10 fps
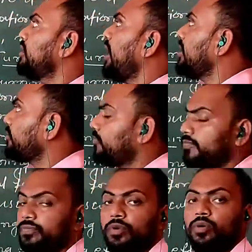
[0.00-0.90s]

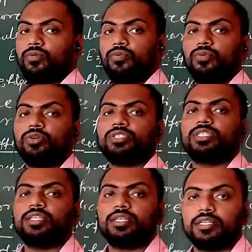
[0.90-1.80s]
that force,
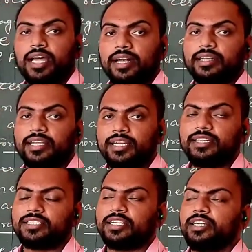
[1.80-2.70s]
that
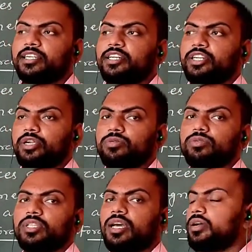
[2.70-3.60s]
heat generated due
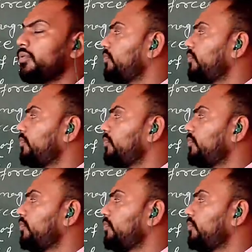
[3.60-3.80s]
to the